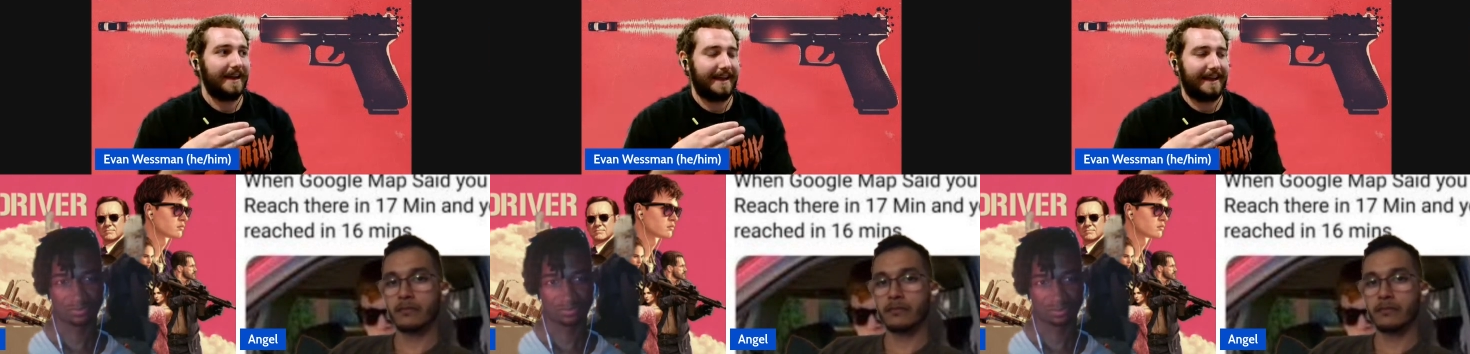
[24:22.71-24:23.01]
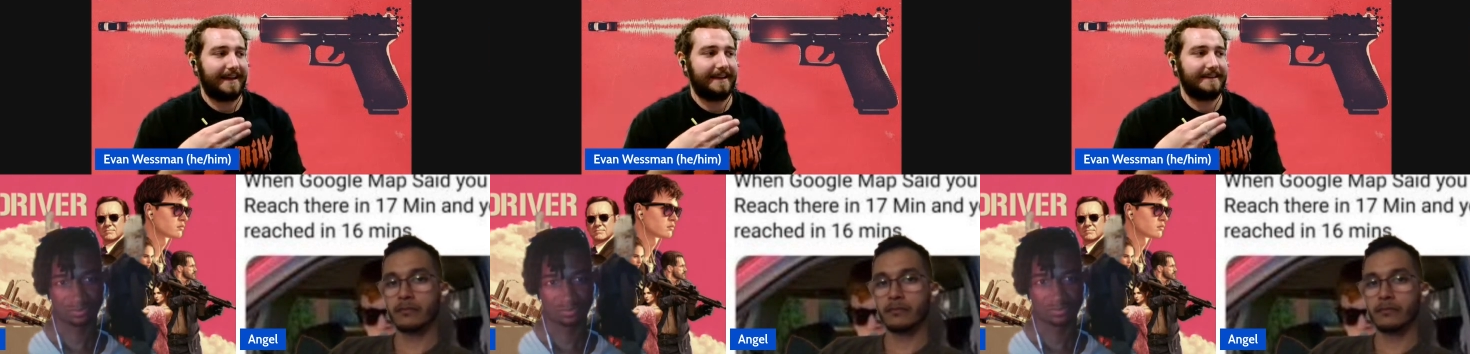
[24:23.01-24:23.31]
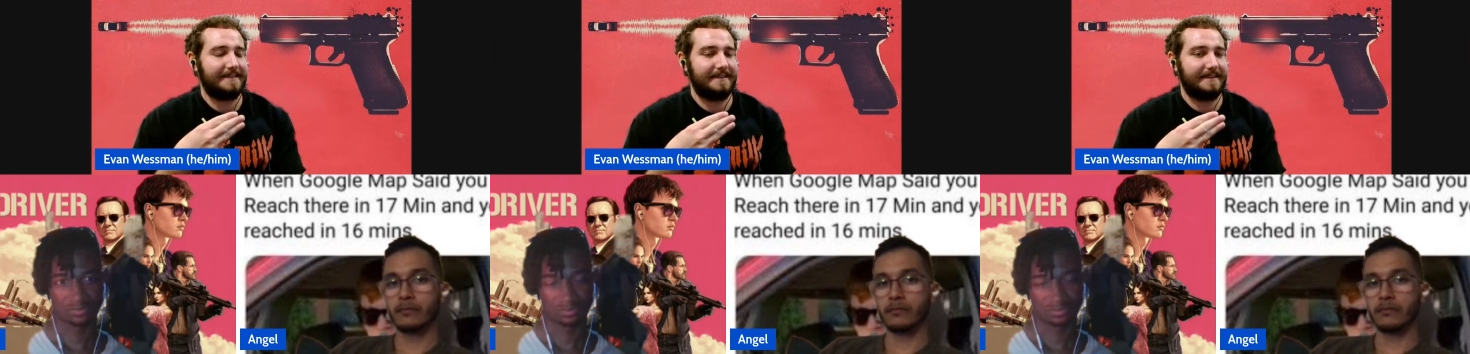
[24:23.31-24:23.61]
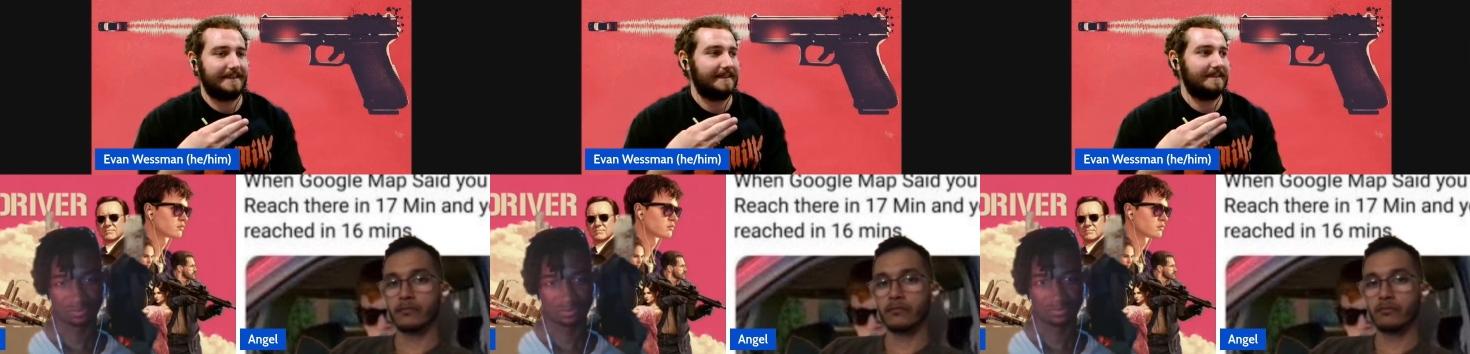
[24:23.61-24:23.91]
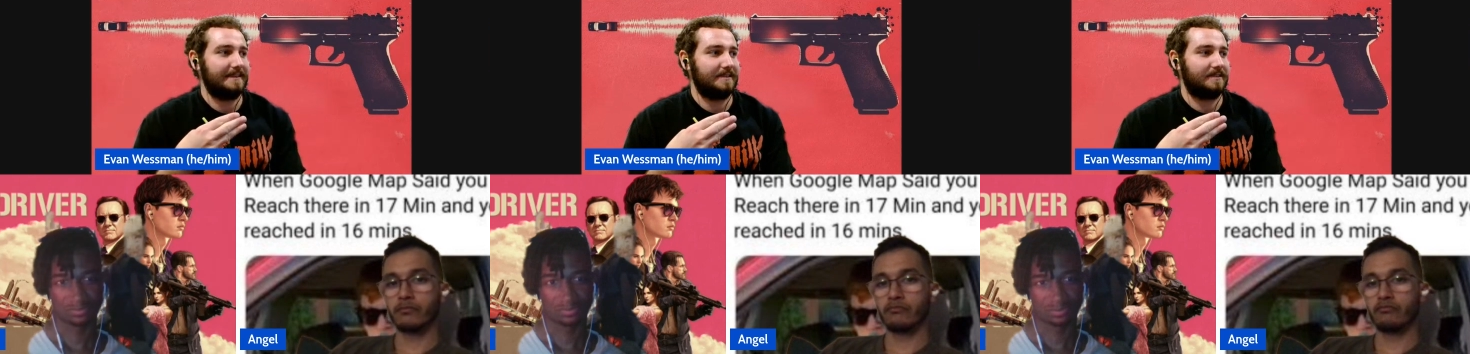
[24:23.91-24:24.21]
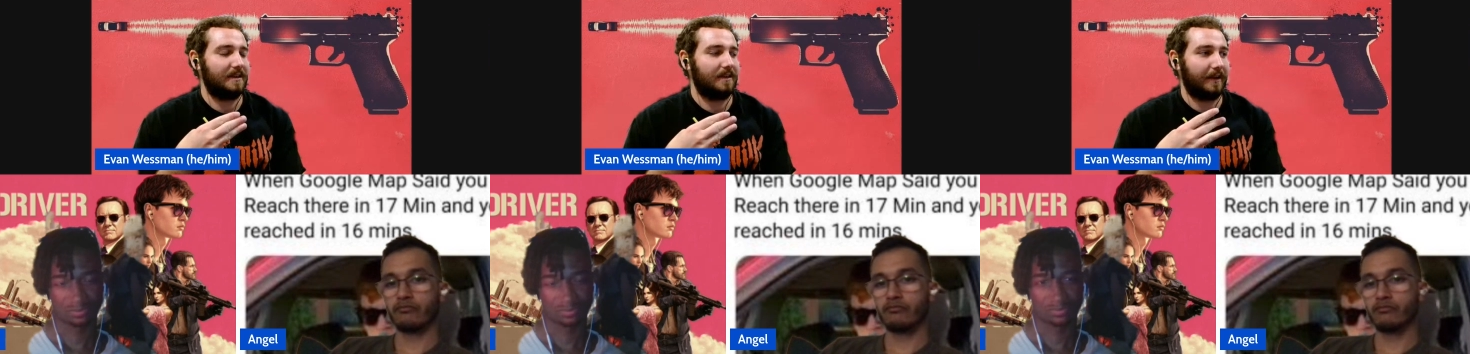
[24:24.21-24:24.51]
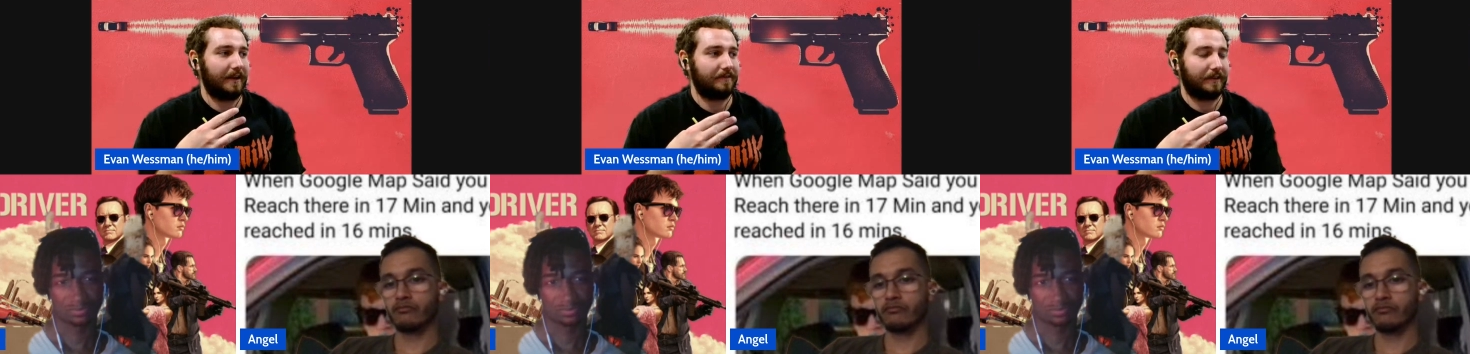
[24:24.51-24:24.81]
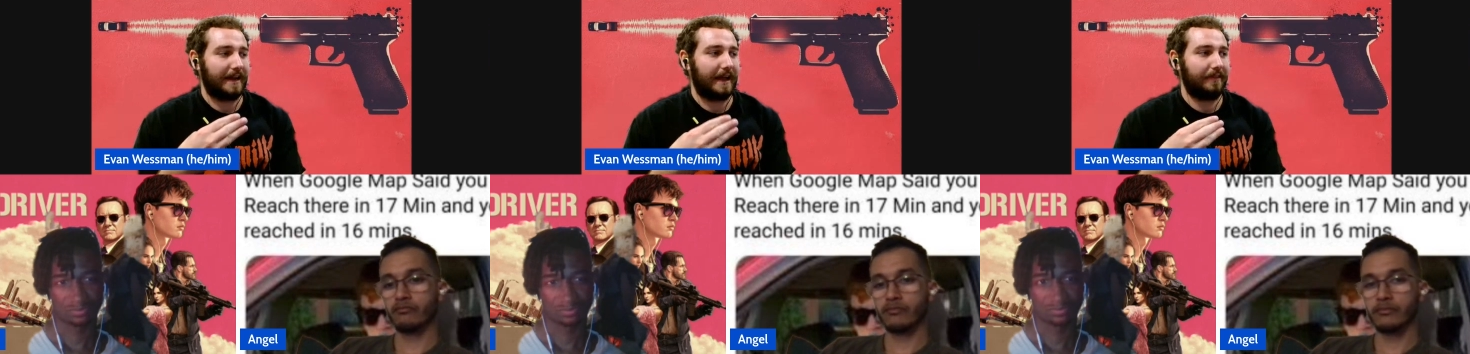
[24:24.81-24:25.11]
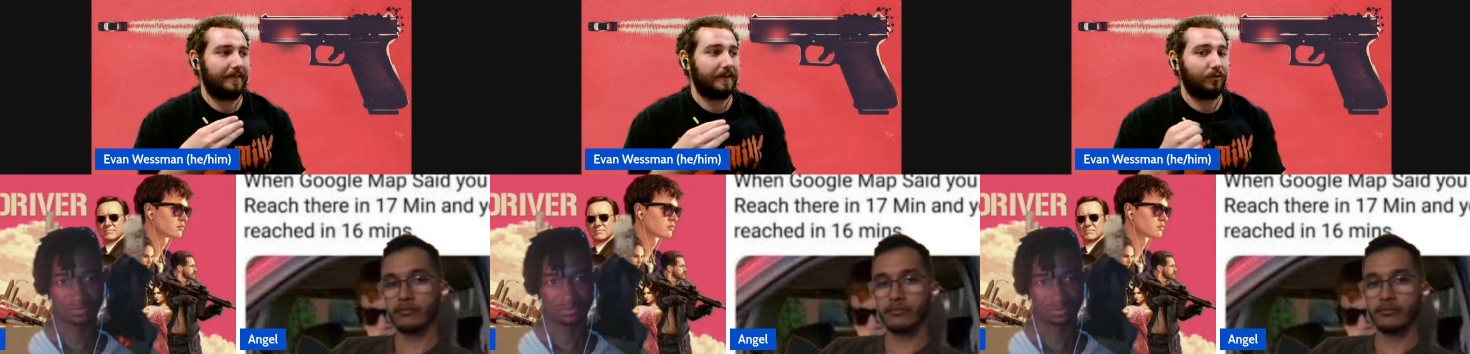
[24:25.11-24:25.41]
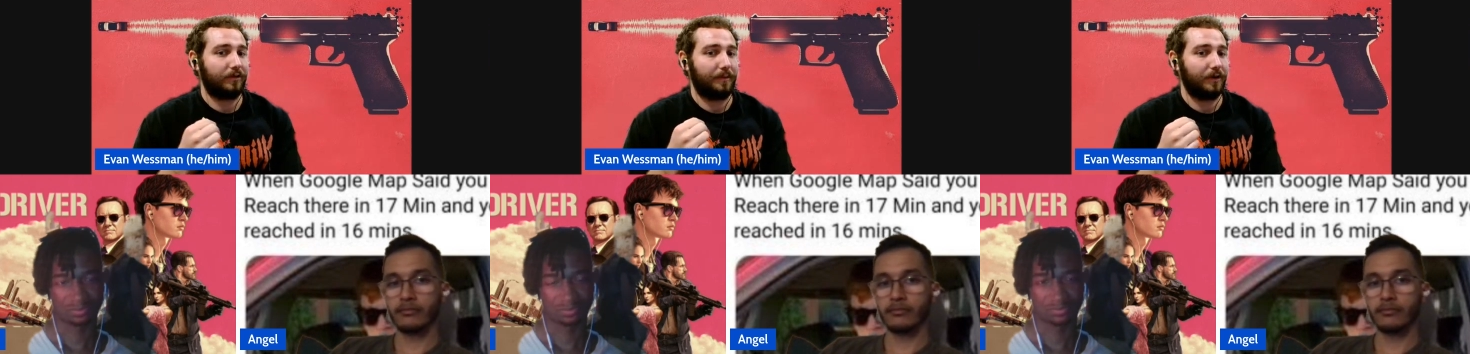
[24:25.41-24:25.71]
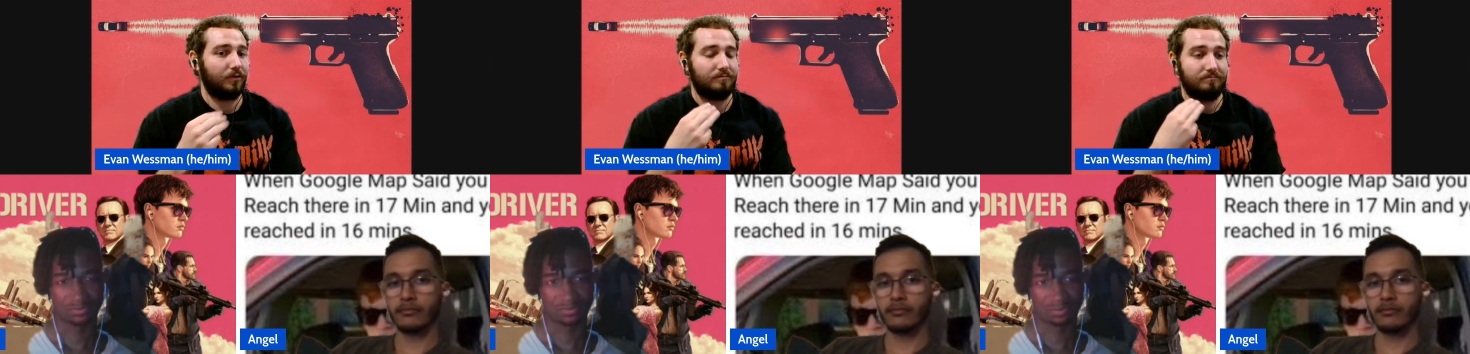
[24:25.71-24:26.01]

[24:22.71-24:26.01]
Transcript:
Speaker 1: and is like a very ethical criminal